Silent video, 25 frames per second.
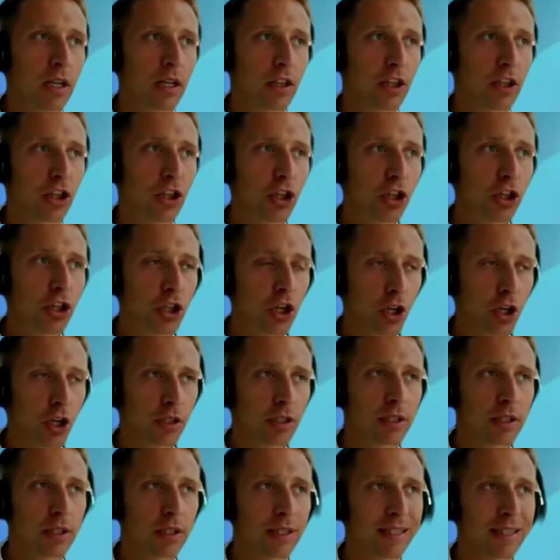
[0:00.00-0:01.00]

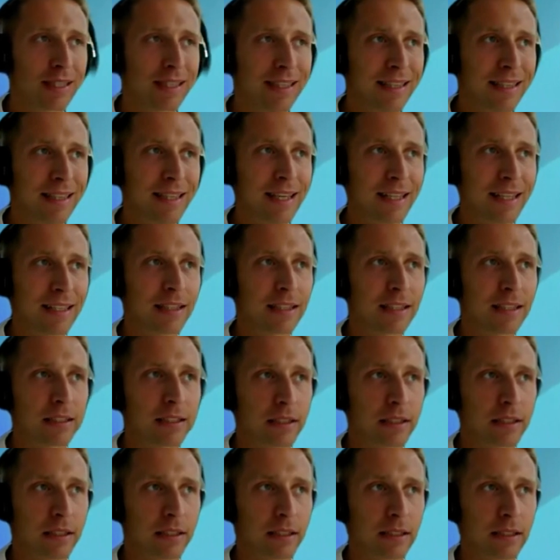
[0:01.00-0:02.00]
not that
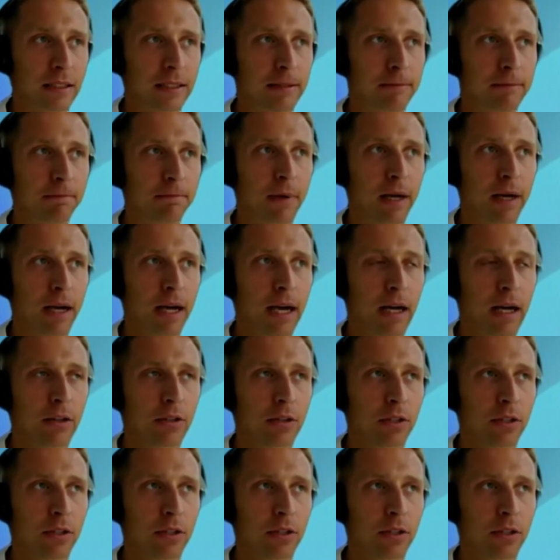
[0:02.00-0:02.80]
how